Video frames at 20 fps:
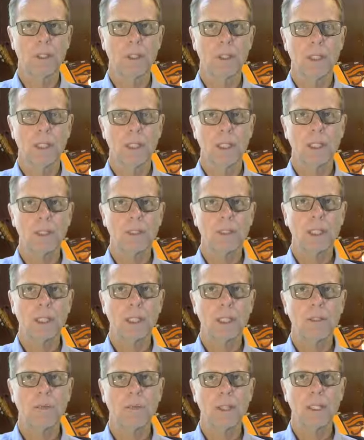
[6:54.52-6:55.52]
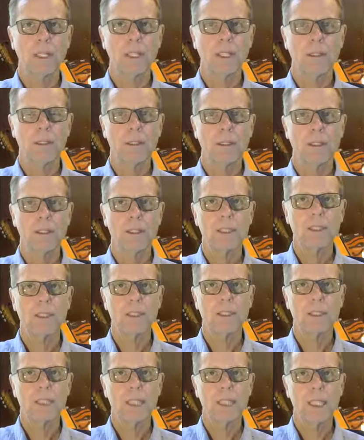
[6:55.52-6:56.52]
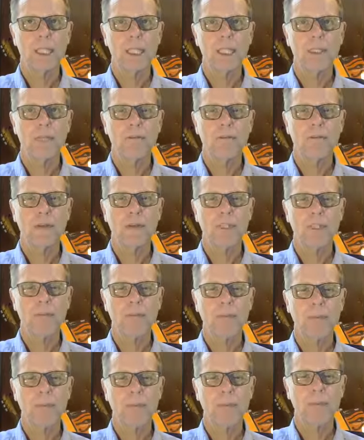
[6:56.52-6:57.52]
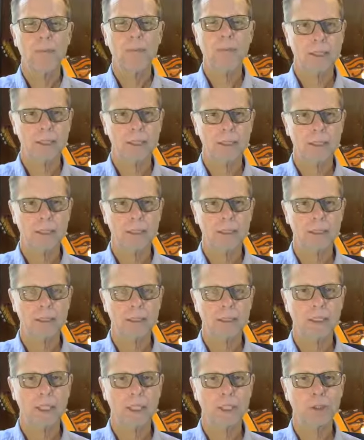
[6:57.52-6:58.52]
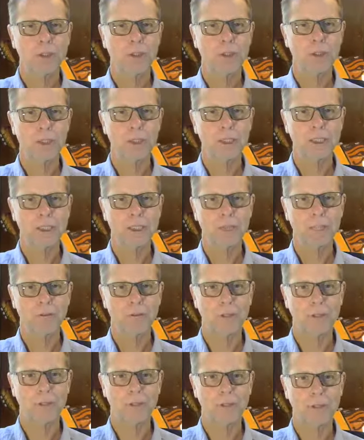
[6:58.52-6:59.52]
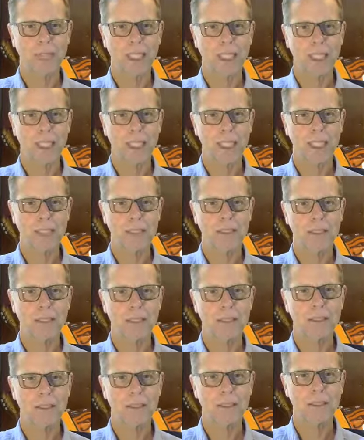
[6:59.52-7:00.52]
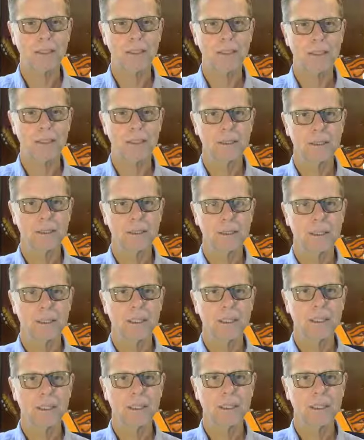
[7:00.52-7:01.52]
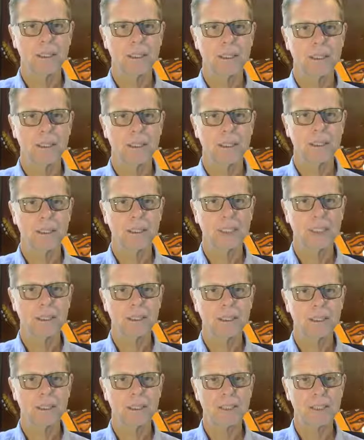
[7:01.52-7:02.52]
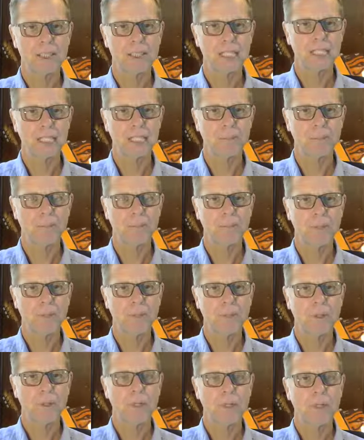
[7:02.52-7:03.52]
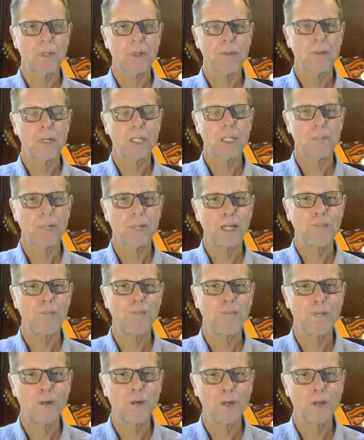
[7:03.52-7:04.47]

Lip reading: it's like we see the various patterns that are causing suffering within our hearts. When we can see them, we can make a firm